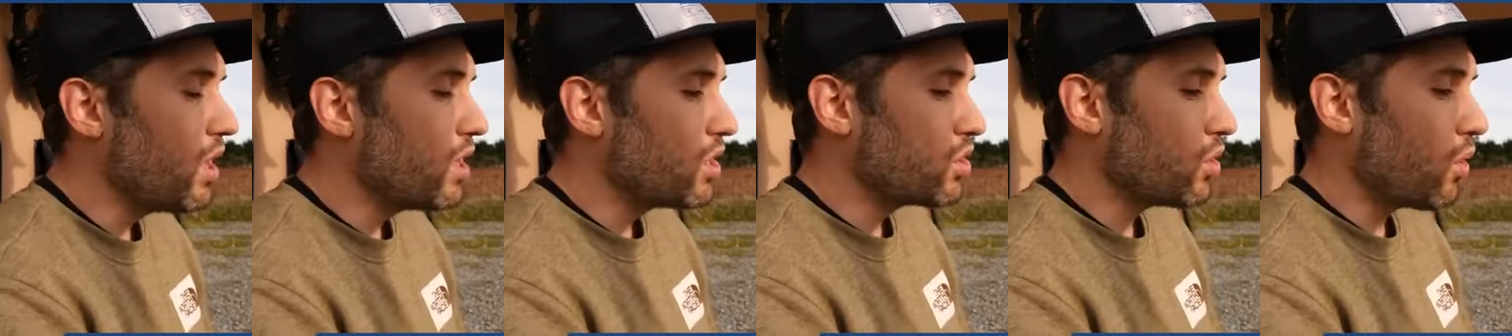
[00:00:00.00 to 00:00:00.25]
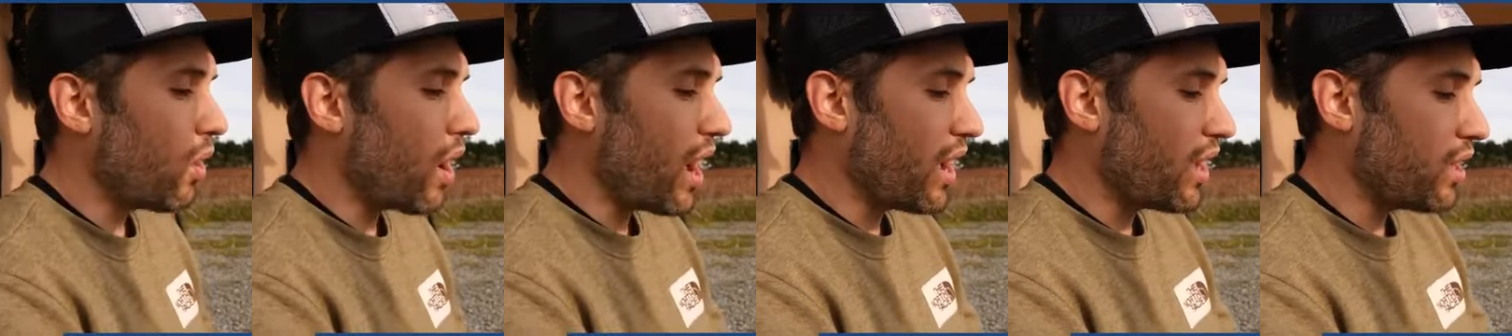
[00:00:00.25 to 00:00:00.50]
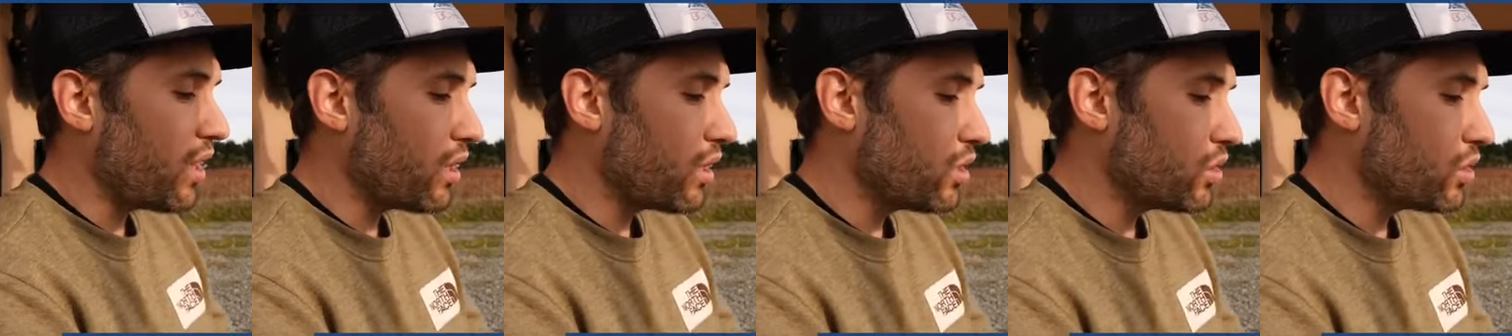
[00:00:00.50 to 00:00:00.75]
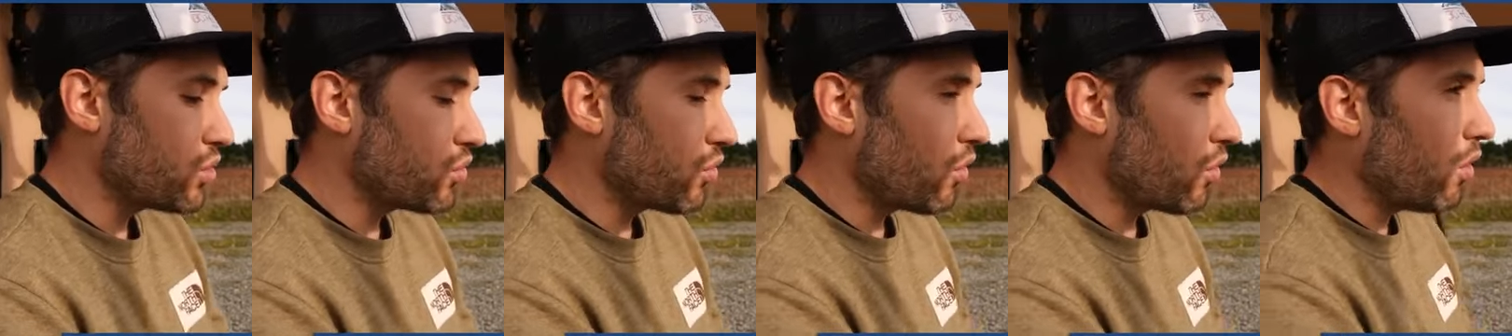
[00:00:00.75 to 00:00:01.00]
So I can
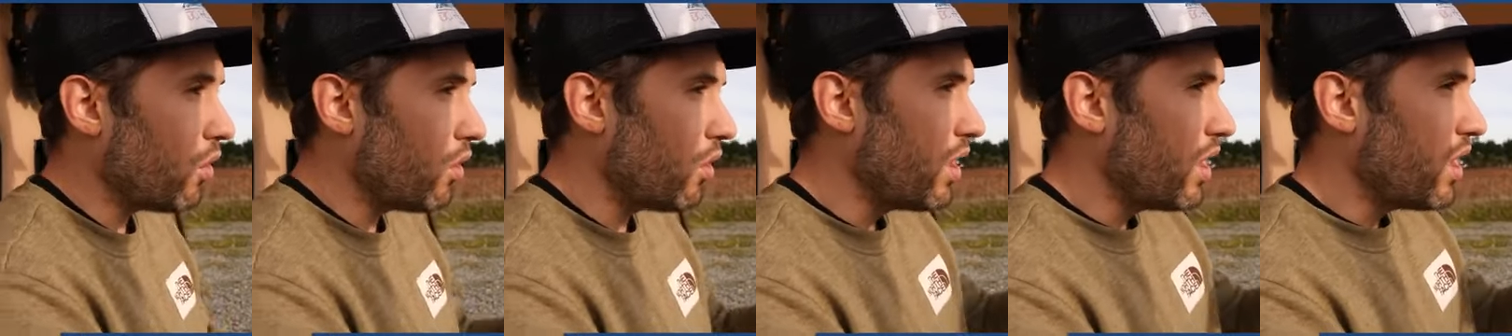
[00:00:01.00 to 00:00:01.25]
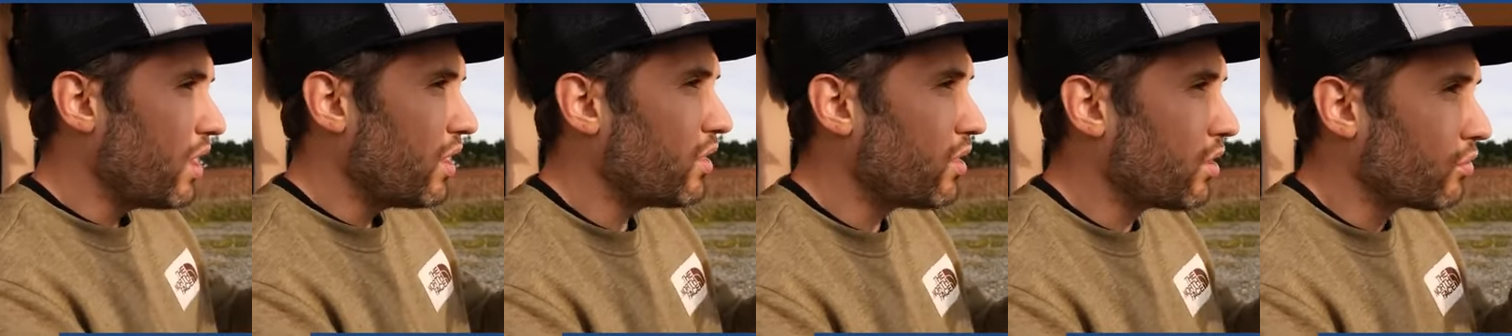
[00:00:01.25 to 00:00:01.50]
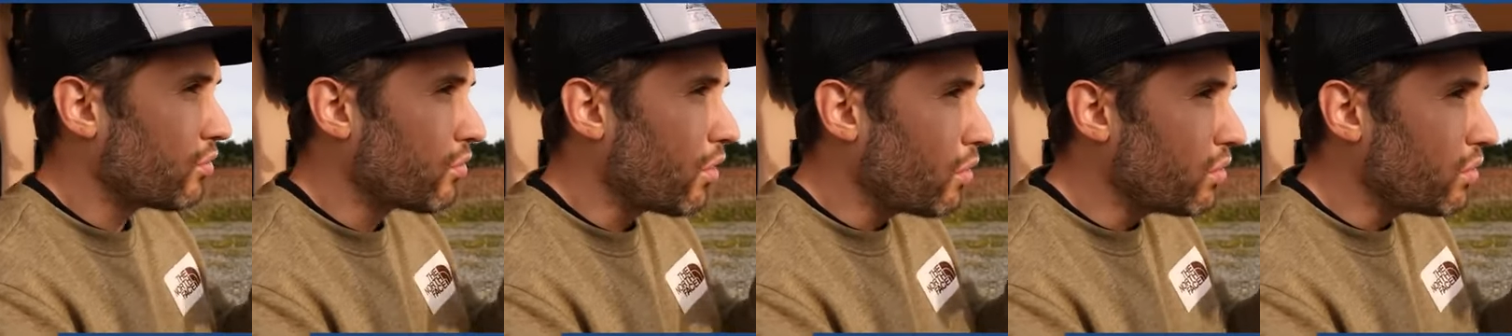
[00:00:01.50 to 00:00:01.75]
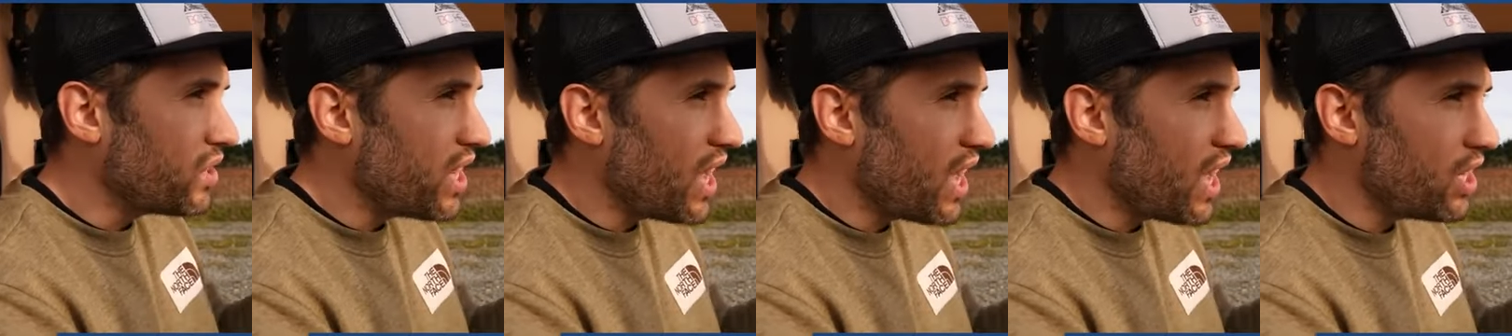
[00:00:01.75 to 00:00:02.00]
control the
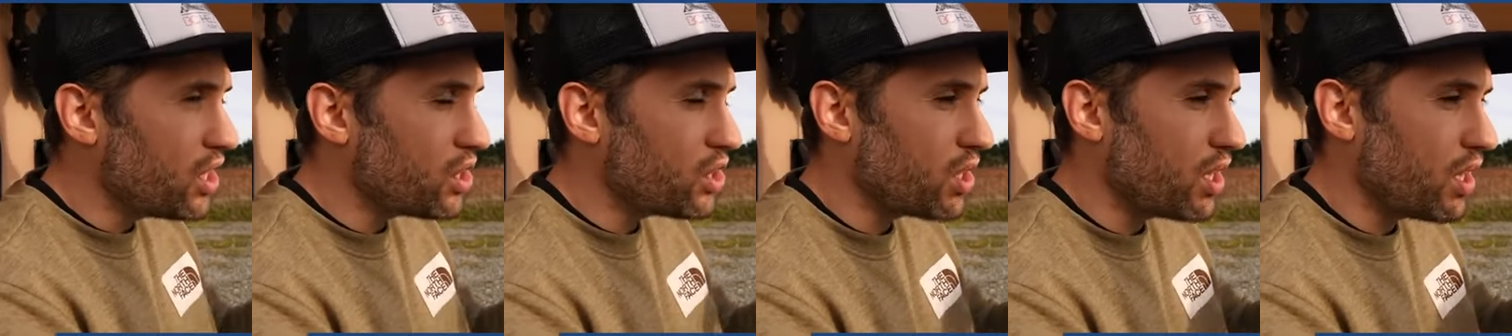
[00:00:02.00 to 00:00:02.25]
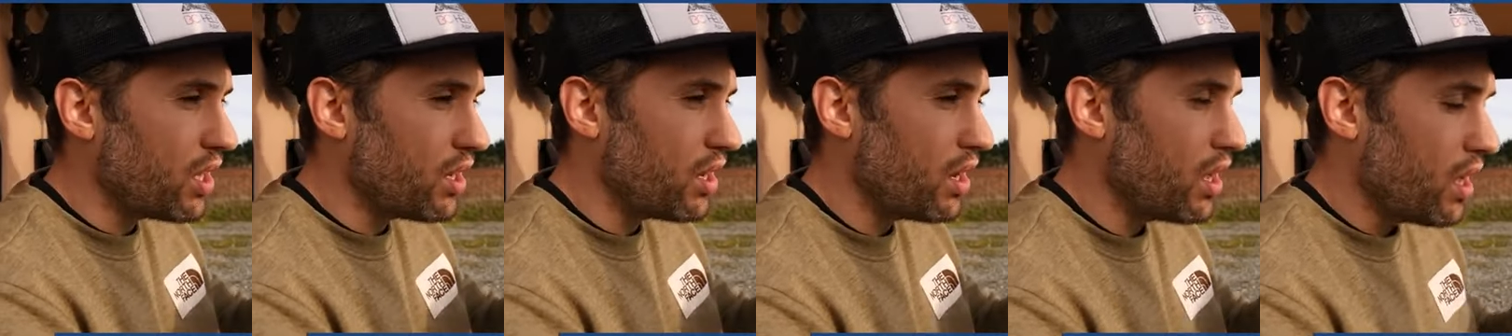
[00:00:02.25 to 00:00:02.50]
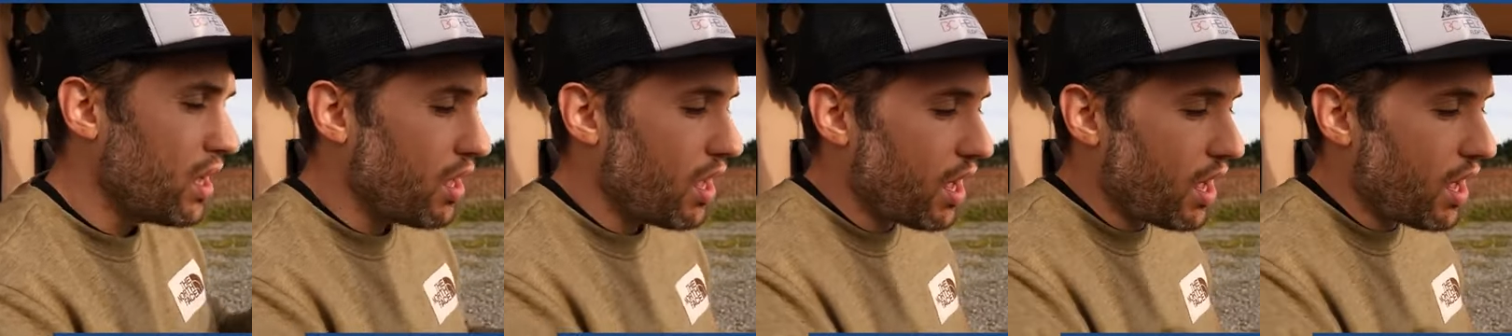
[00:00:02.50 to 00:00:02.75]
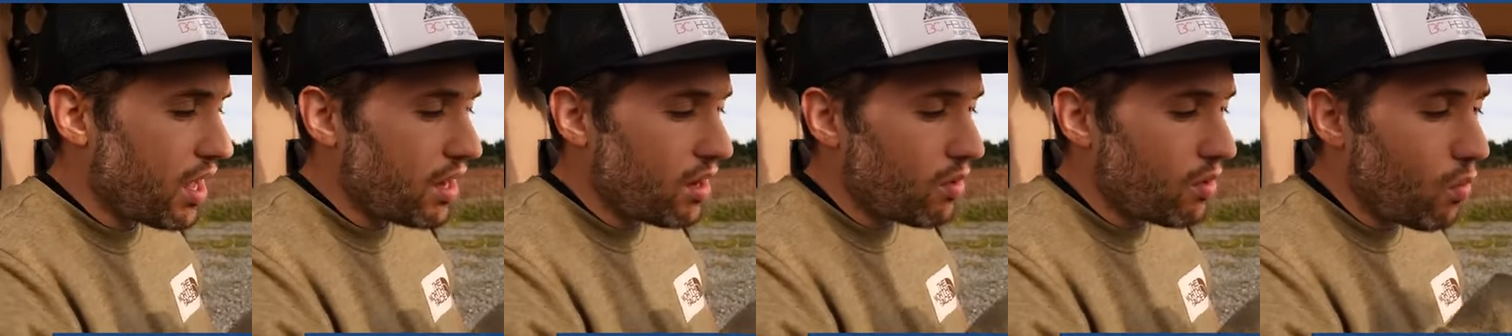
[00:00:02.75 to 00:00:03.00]
rotation
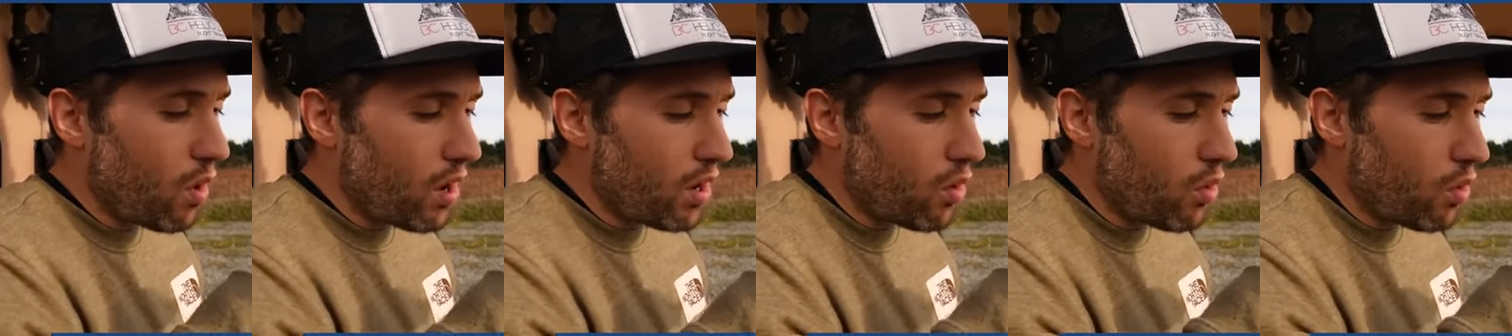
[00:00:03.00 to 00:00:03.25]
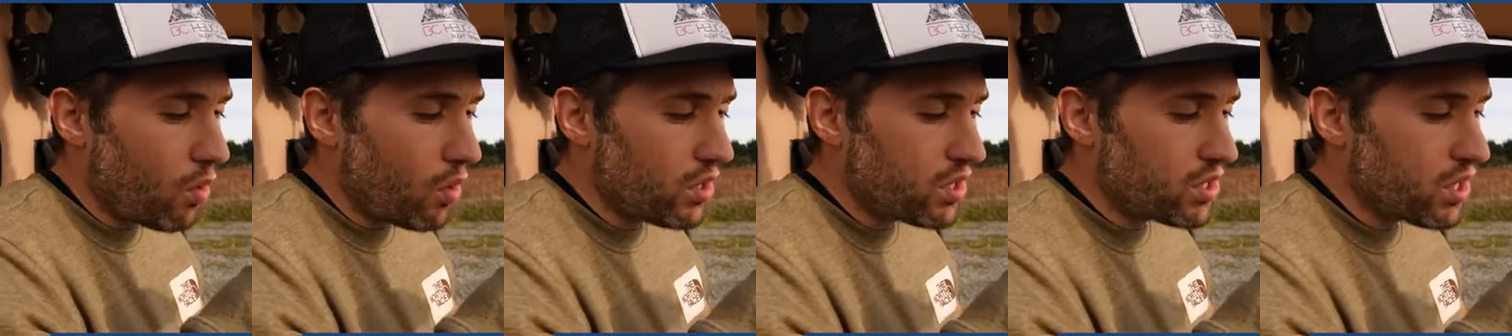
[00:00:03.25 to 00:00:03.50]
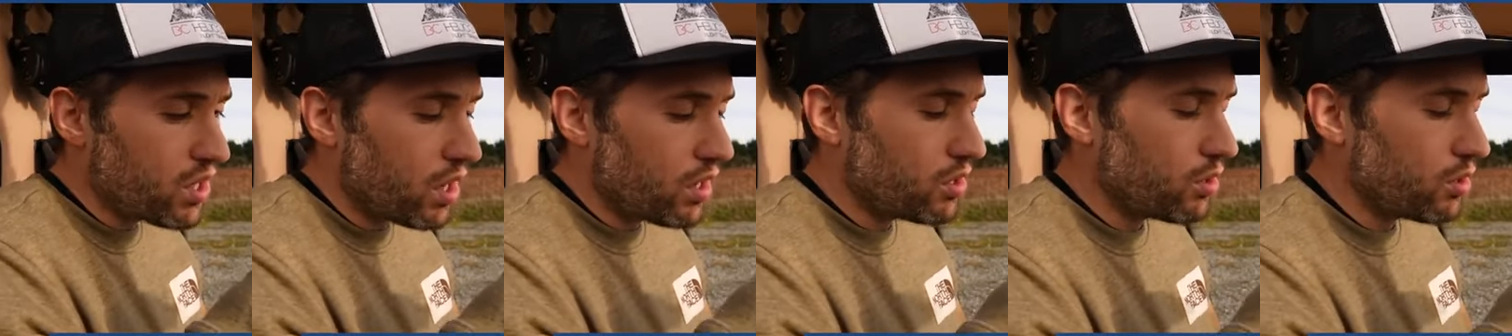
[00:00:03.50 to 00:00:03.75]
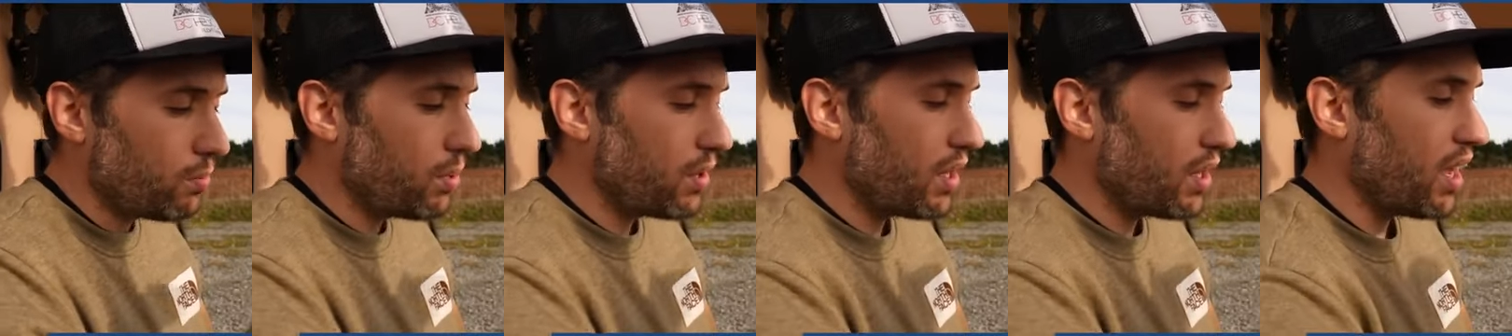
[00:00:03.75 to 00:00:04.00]
in one
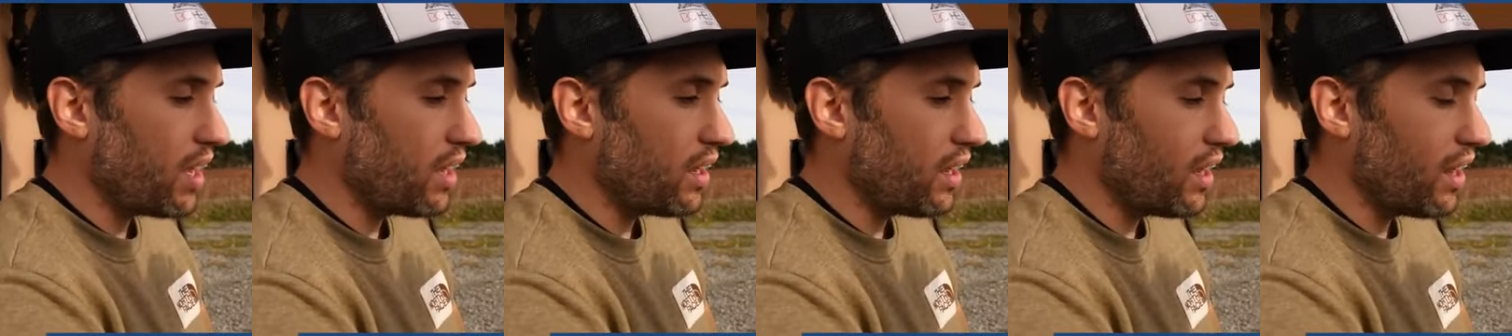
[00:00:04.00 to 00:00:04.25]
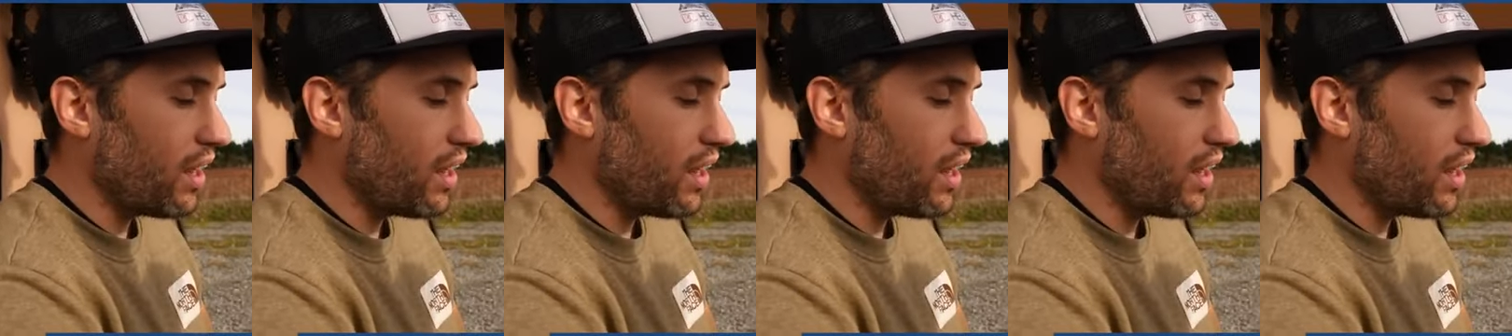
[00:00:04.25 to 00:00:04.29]
horizontal plane,